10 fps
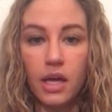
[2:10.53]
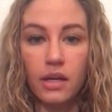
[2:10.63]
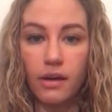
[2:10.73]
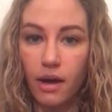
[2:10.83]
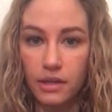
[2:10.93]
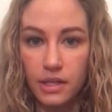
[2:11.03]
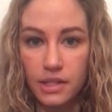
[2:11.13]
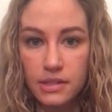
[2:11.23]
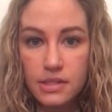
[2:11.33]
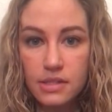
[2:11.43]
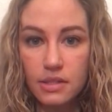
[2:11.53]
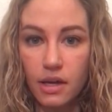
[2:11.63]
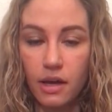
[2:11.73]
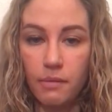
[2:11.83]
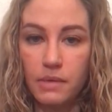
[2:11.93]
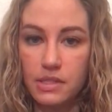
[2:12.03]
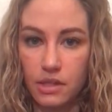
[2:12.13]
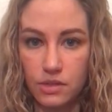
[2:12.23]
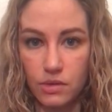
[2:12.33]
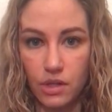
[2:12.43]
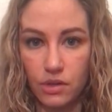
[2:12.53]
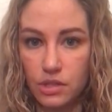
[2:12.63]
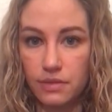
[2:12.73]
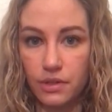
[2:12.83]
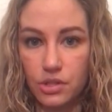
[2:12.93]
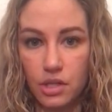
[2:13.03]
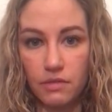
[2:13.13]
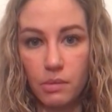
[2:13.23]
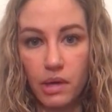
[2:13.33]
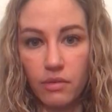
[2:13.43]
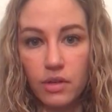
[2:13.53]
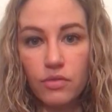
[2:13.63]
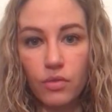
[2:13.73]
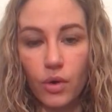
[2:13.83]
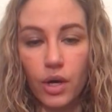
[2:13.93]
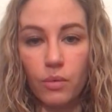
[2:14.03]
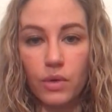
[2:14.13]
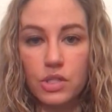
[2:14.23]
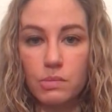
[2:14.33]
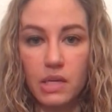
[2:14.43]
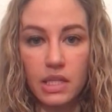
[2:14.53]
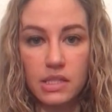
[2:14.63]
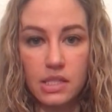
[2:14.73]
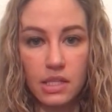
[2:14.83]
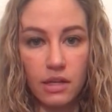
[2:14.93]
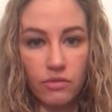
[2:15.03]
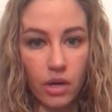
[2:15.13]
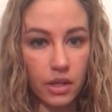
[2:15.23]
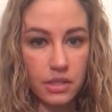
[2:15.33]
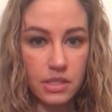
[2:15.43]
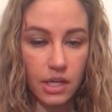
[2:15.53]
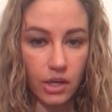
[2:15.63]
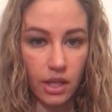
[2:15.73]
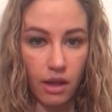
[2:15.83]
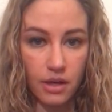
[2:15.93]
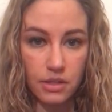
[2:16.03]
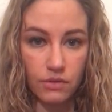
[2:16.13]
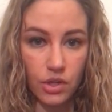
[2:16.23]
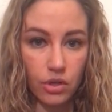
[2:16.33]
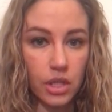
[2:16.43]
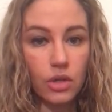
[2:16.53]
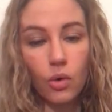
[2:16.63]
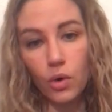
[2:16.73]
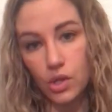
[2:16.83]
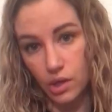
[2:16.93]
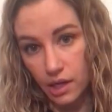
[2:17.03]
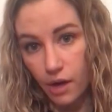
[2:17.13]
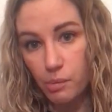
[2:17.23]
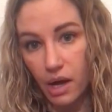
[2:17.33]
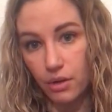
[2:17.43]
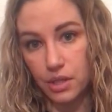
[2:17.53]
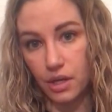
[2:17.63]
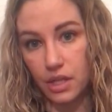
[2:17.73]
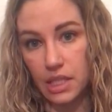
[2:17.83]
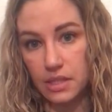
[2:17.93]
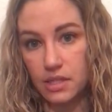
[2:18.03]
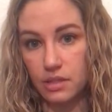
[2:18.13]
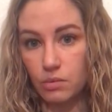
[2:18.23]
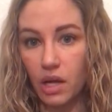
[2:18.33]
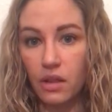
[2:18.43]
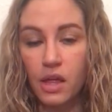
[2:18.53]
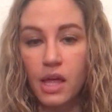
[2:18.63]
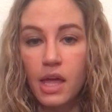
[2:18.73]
Incontinence is also another dysfunction of the pelvic floor, which means an involuntary loss of urine, or you can have bowel incontinence as well.